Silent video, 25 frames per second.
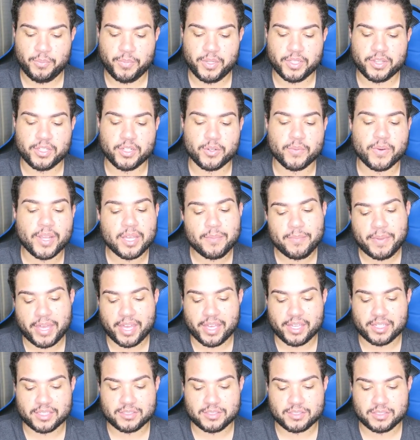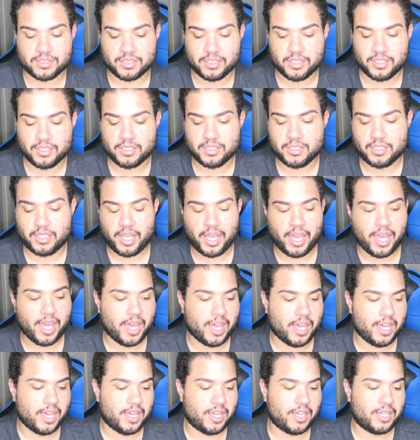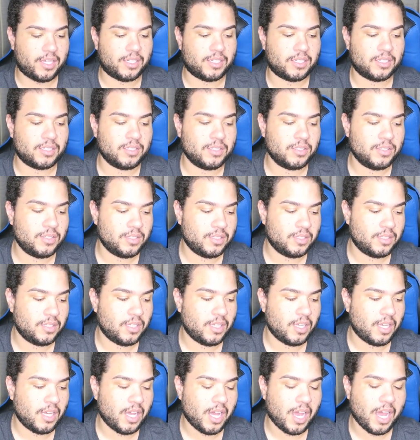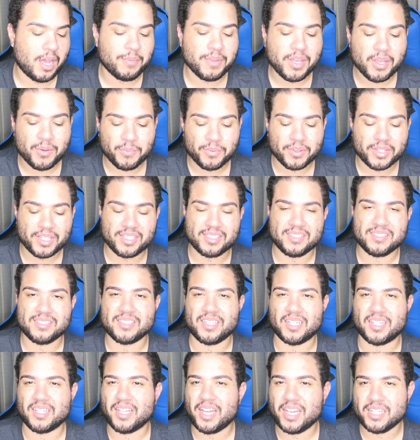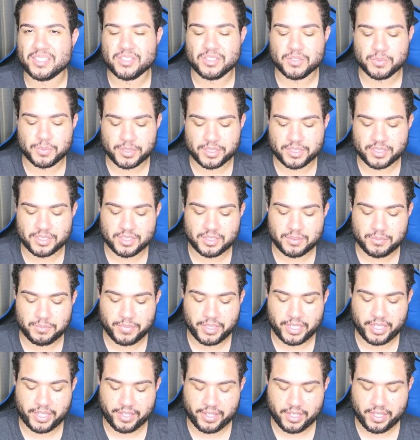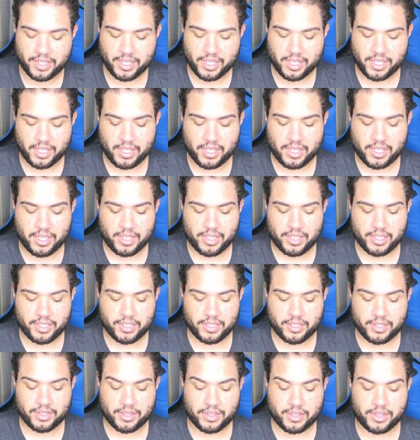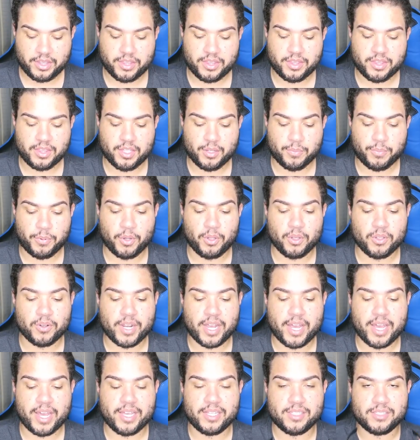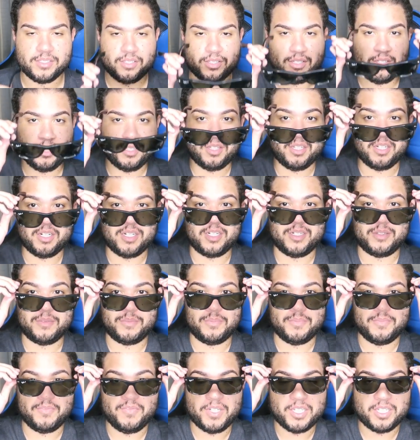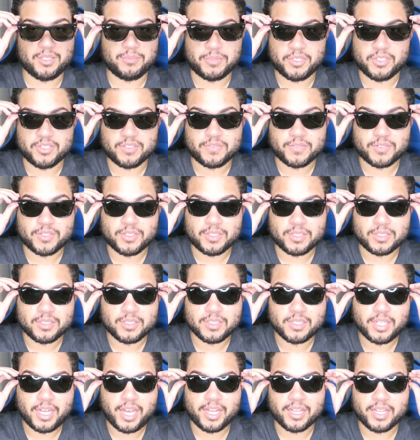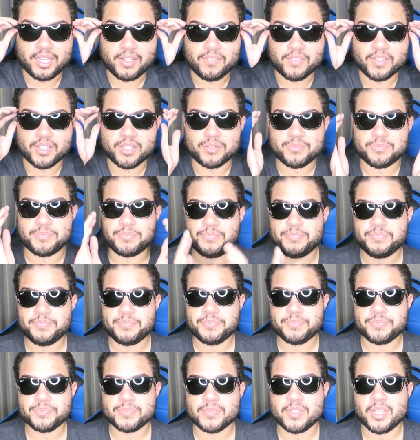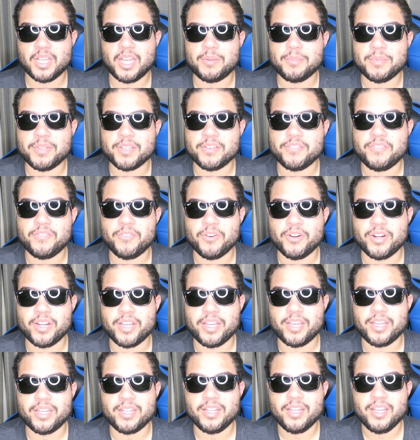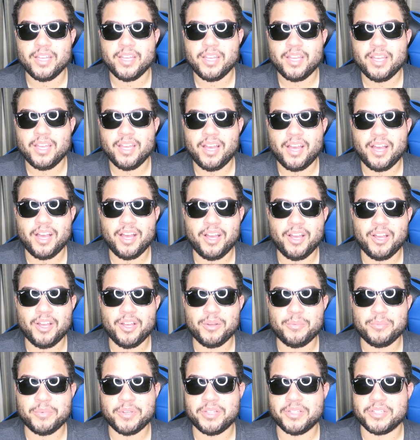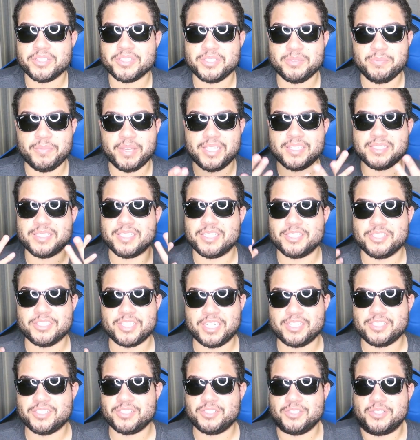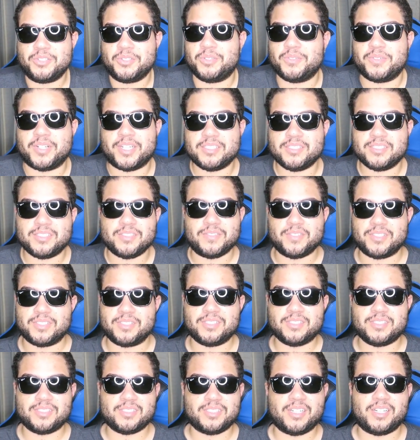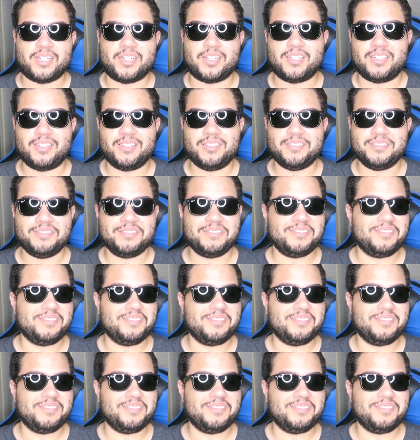but they're Ray-Bans. And I'm not really a sunglasses person, but they're polarized, they're fucking beautiful. I love them. I'm here for it. Um, it looks amazing. Should I just do the rest of this uh,